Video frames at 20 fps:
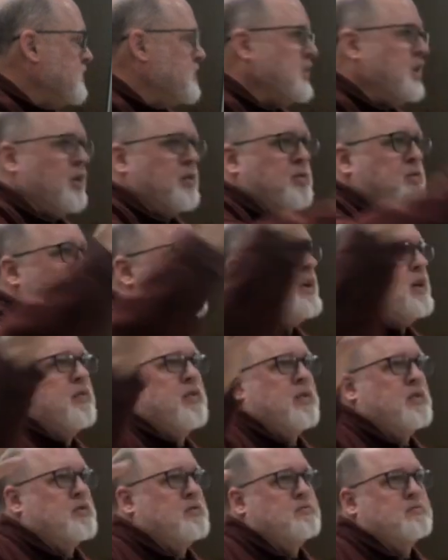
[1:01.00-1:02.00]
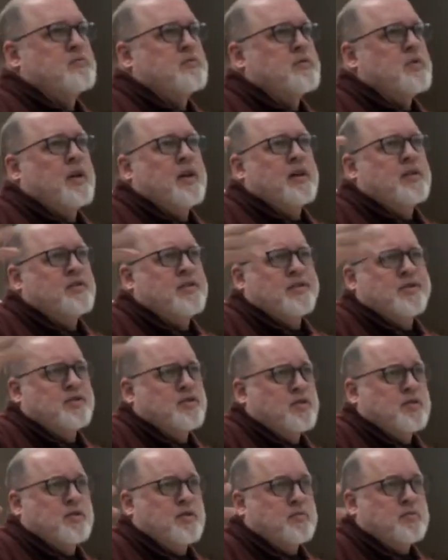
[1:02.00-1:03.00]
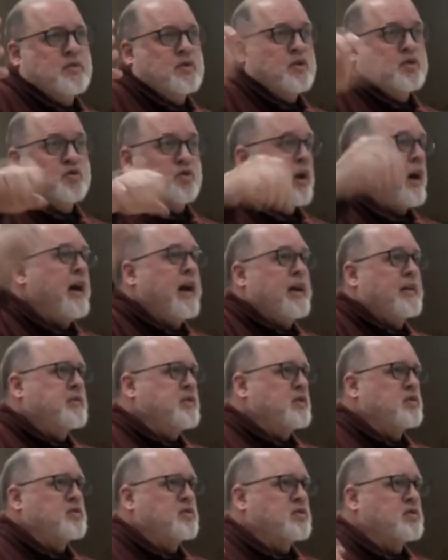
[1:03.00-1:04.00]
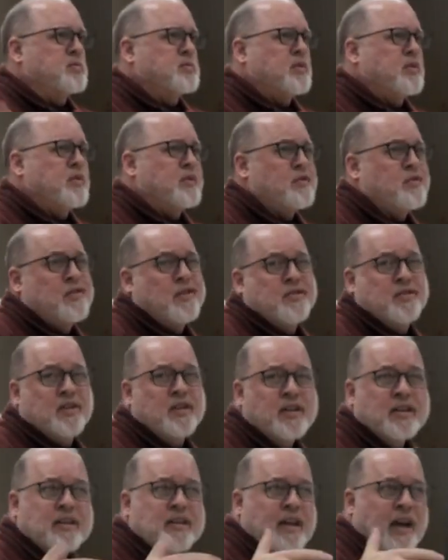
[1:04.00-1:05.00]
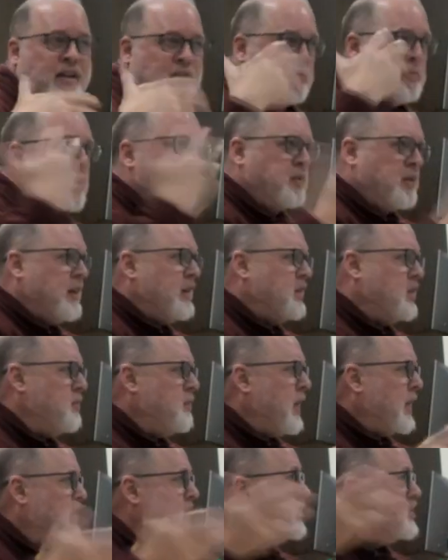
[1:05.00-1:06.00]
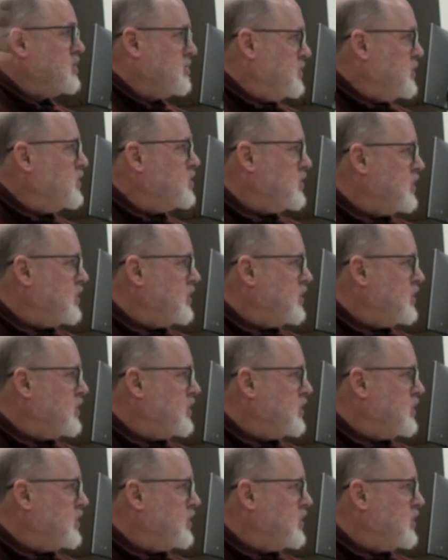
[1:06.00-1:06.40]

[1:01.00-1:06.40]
3 different syllogisms, the triad of syllogisms, as he says it, at both the end of mechanism, there's